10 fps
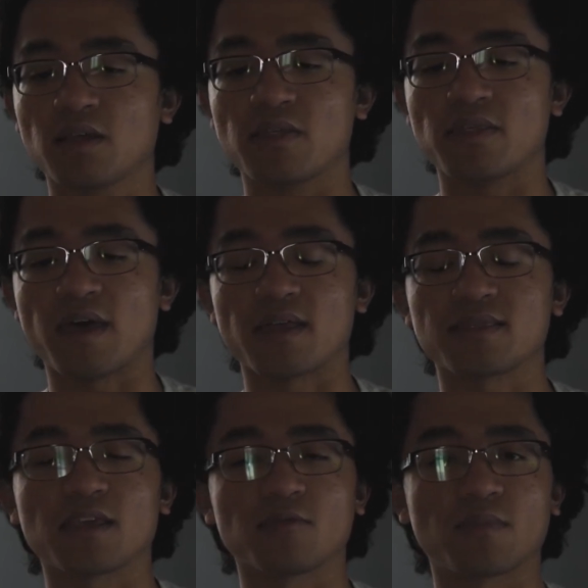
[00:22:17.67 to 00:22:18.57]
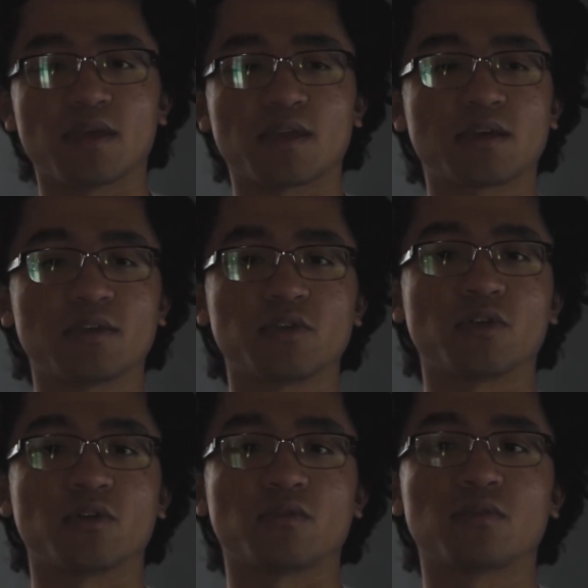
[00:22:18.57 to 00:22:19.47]
that they make
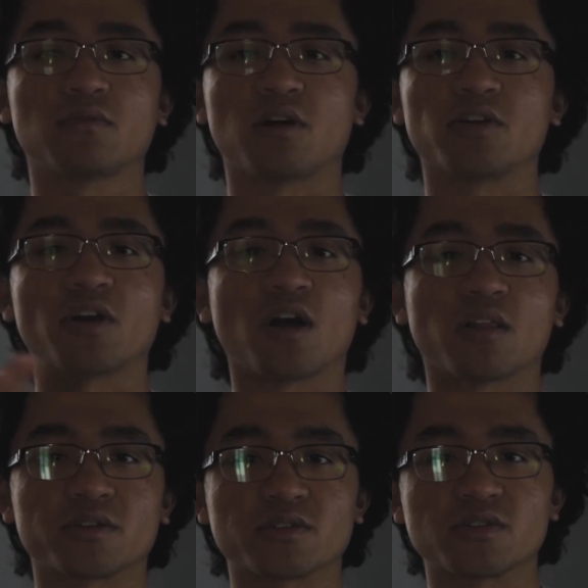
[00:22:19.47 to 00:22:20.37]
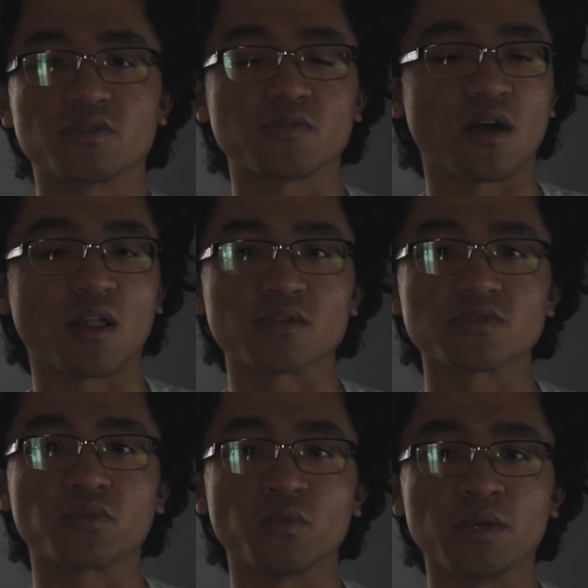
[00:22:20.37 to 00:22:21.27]
$1 to $2
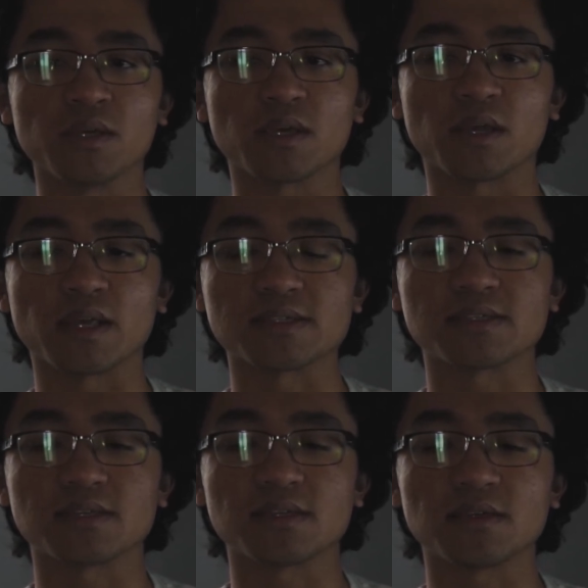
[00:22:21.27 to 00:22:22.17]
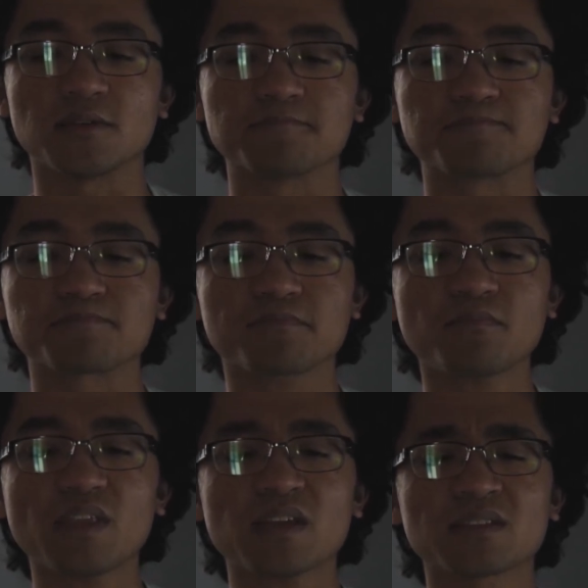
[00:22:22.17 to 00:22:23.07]
a week, and I see
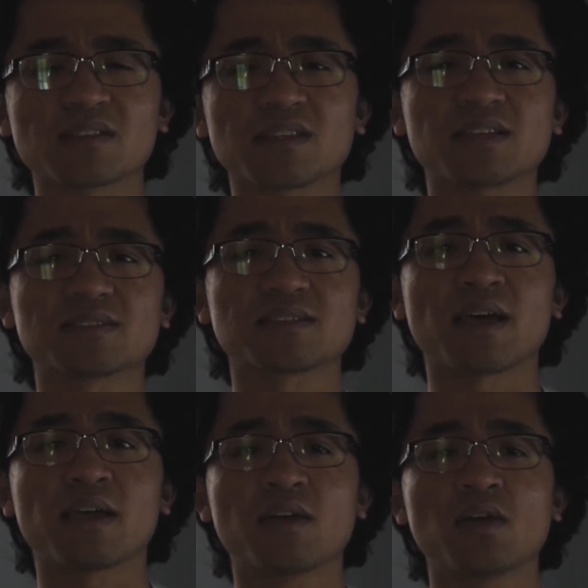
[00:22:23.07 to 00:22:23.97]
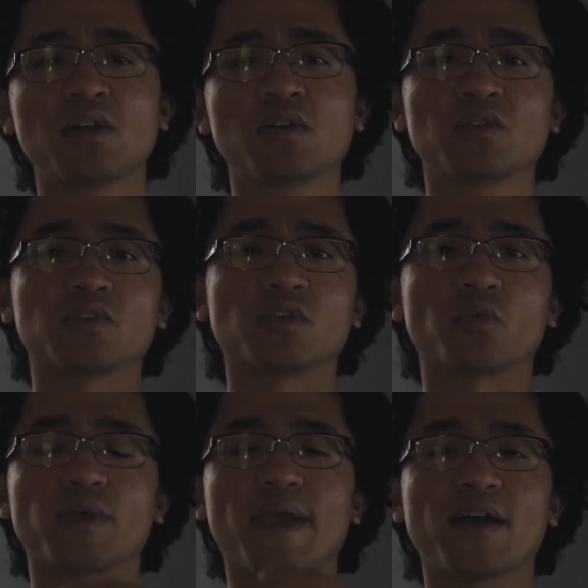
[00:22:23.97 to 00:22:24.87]
the things that
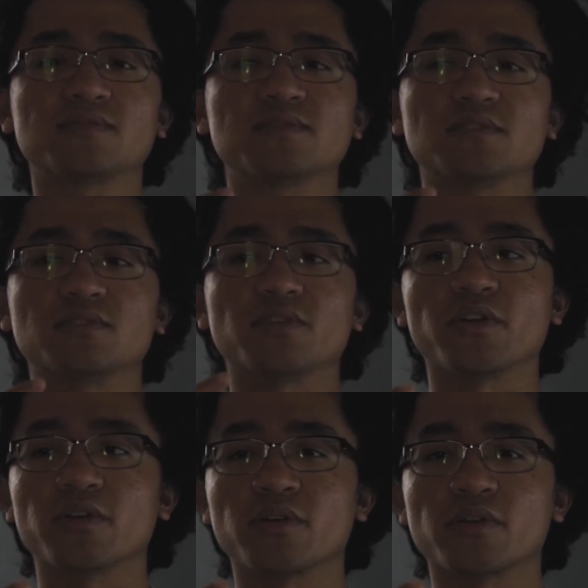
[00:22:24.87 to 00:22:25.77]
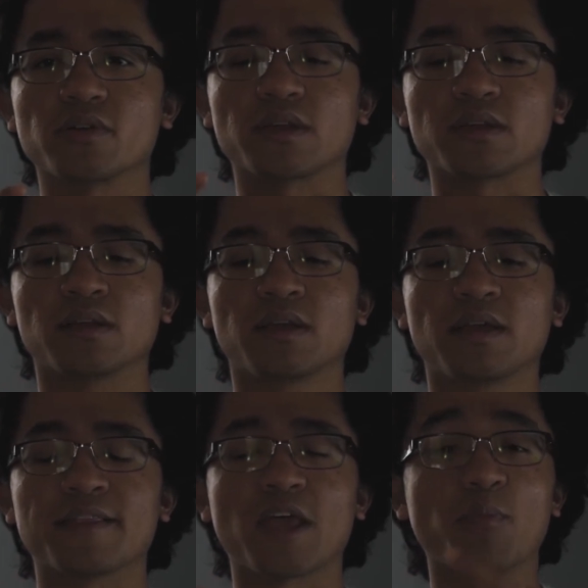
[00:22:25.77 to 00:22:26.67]
we have to endure, and
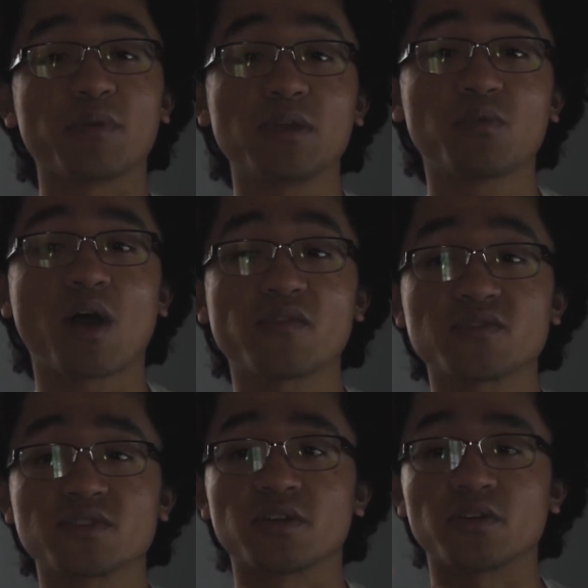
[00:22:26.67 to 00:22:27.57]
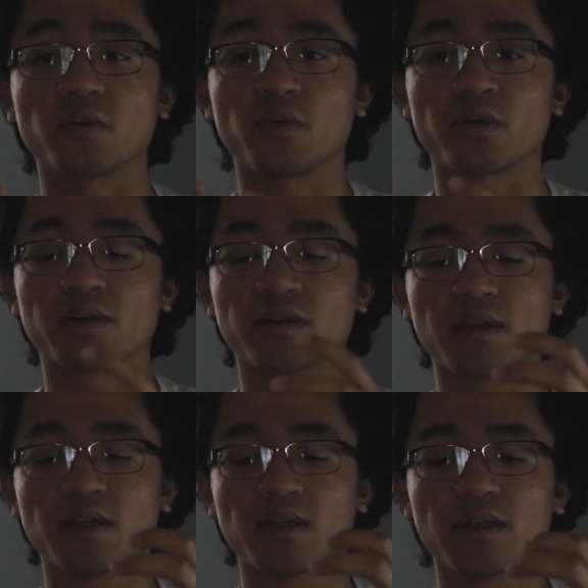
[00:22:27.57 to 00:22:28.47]
that people have to endure,
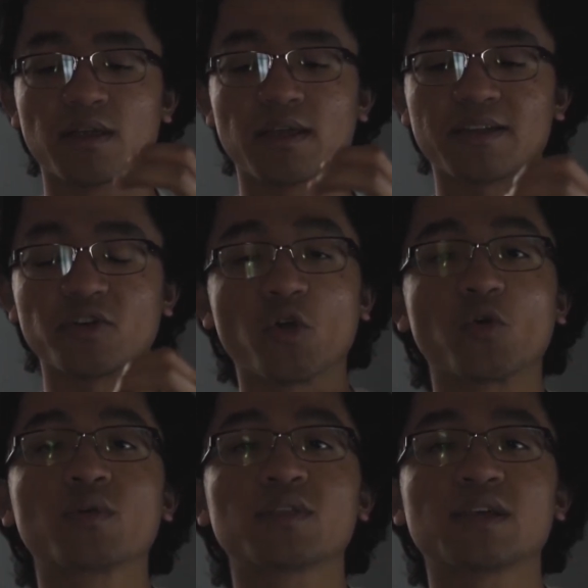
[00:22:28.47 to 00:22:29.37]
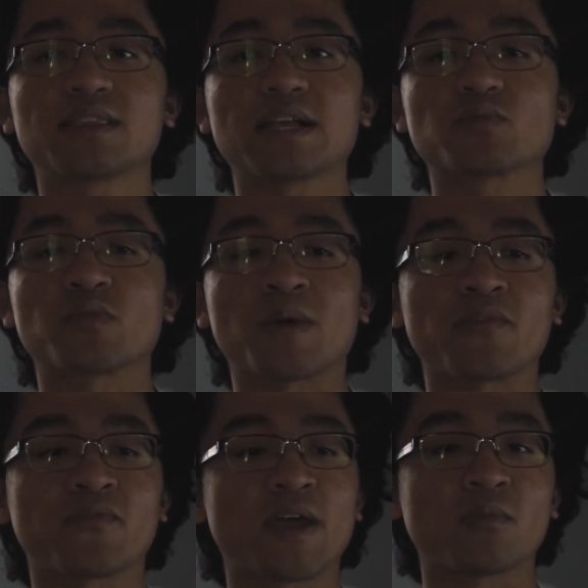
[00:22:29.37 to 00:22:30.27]
and knowing that that's where my
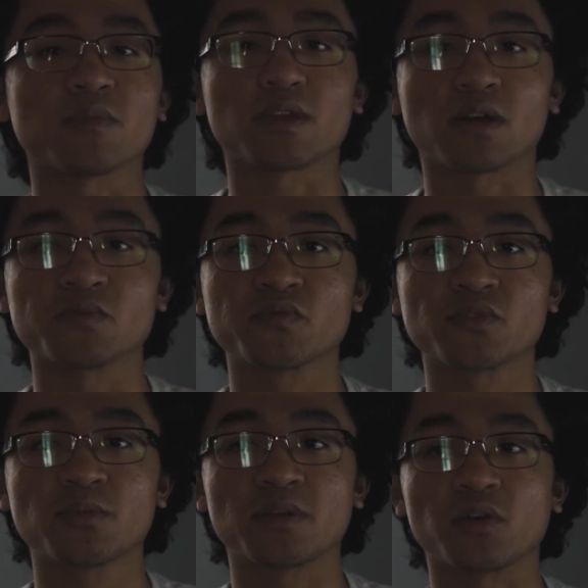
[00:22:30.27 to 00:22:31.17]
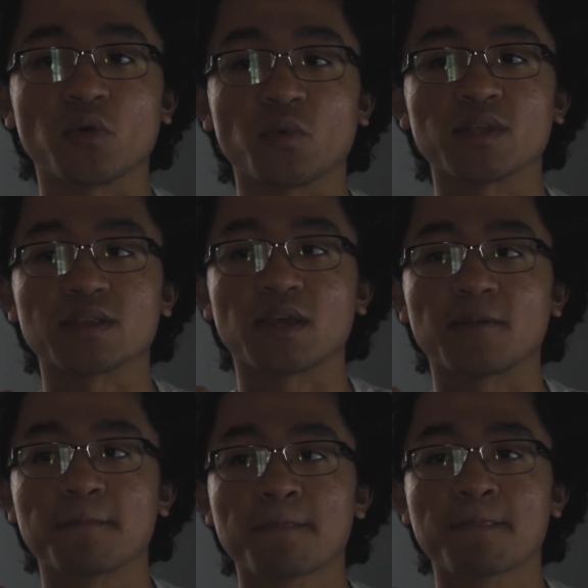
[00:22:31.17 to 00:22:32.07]
family comes from, and knowing
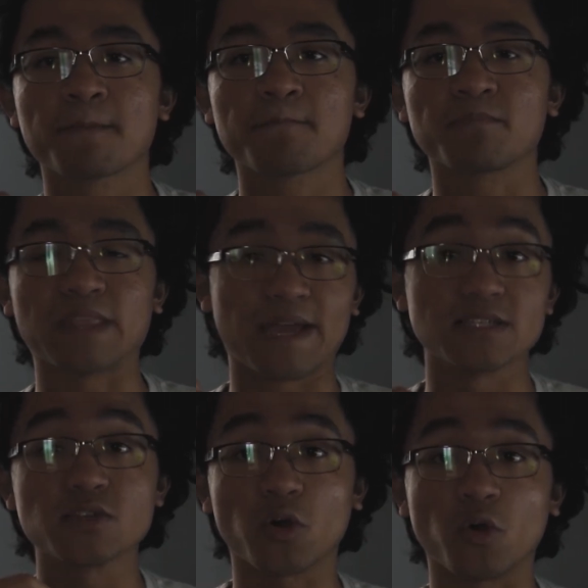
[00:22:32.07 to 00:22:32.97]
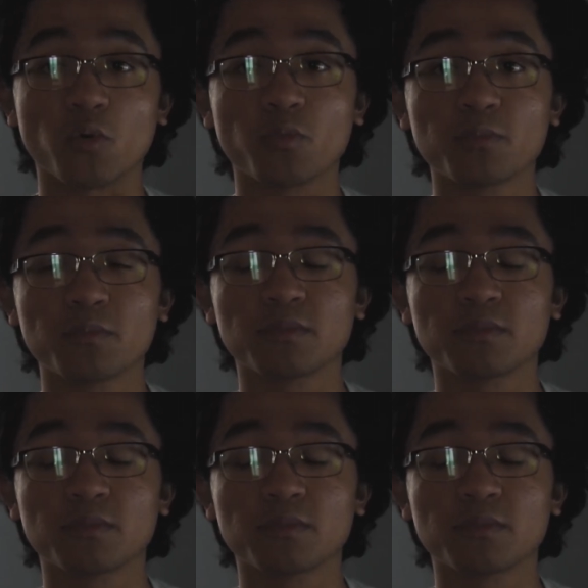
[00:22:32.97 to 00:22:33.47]
that is home,